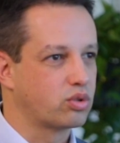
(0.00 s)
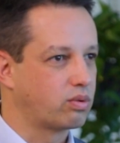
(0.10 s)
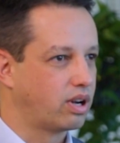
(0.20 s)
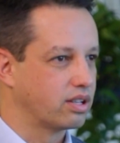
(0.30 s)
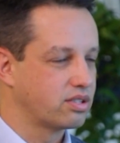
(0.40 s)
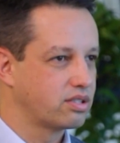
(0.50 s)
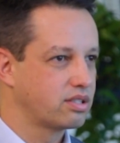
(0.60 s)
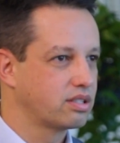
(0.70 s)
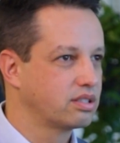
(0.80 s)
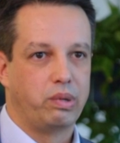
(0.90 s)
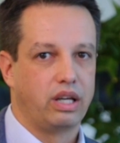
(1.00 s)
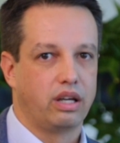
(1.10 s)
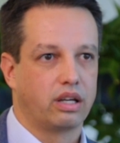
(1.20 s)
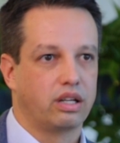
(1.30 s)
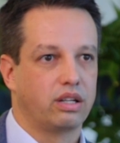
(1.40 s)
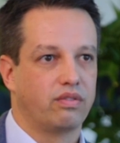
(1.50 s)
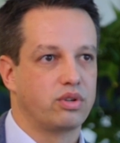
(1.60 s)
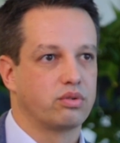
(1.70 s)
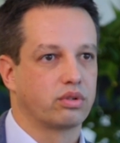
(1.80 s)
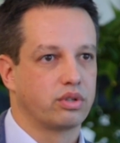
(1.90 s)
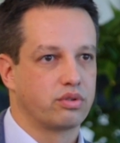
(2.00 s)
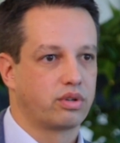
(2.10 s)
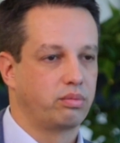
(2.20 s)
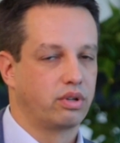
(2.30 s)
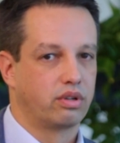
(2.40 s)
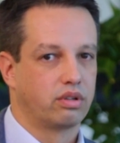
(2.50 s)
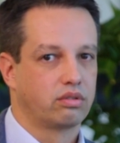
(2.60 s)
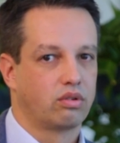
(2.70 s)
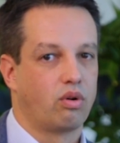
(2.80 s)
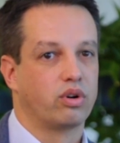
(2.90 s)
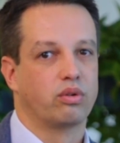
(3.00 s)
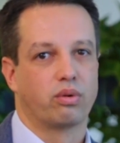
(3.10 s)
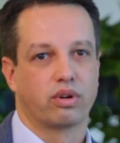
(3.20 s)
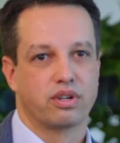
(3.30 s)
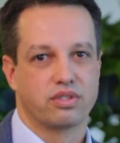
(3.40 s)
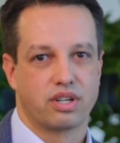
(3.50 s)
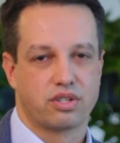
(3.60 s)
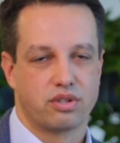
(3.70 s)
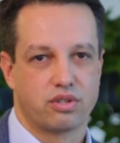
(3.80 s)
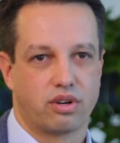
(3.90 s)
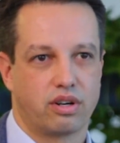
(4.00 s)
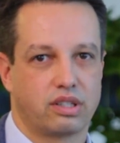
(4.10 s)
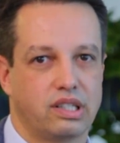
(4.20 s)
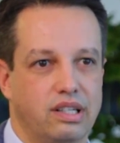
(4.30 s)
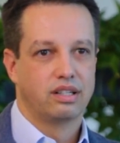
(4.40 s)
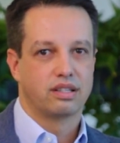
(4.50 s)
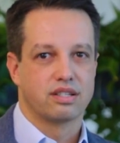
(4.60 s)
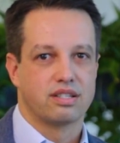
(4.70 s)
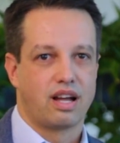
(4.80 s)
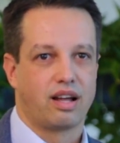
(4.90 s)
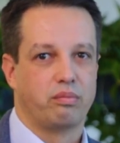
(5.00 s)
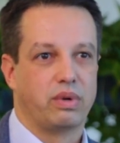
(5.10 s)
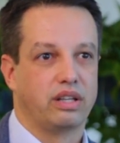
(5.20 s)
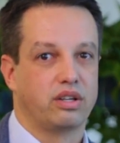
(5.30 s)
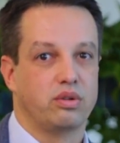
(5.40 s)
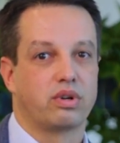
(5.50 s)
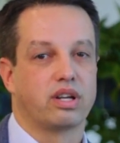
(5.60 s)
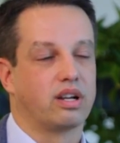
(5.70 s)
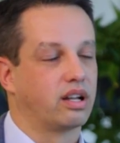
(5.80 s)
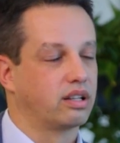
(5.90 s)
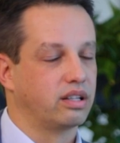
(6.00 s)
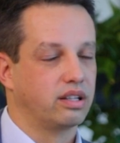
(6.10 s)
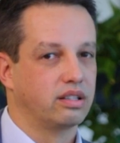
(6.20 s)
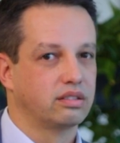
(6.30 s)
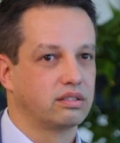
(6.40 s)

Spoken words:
trust. Being an individual contributor on an organization chart does not mean that you cannot lead.